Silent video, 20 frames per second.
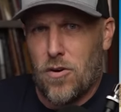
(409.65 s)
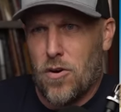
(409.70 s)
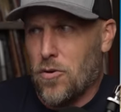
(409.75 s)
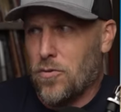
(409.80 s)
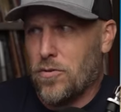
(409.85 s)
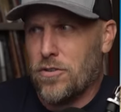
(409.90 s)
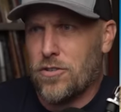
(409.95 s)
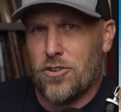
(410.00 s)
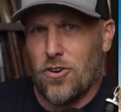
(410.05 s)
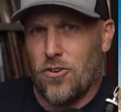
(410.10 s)

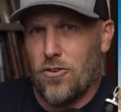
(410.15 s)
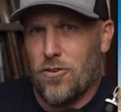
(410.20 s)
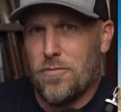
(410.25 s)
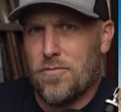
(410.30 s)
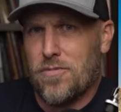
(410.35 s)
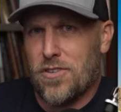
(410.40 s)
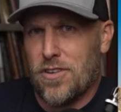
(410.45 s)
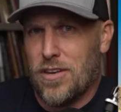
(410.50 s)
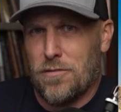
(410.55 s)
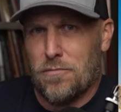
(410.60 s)
own
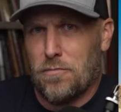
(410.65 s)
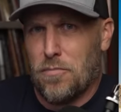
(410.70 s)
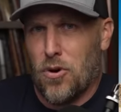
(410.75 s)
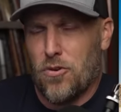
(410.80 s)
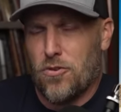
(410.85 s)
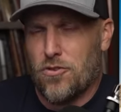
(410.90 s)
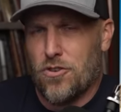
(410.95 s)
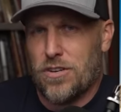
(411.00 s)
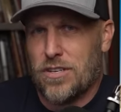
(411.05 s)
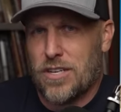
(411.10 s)
terms in
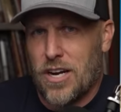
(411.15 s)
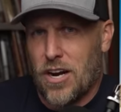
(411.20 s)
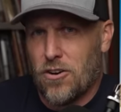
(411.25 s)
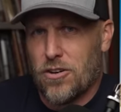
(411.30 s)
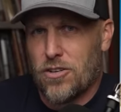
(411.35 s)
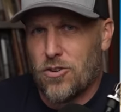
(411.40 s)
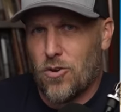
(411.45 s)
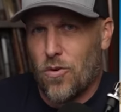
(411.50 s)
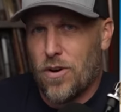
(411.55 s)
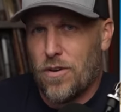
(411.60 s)
Persian
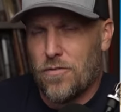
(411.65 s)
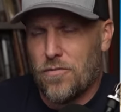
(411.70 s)
territory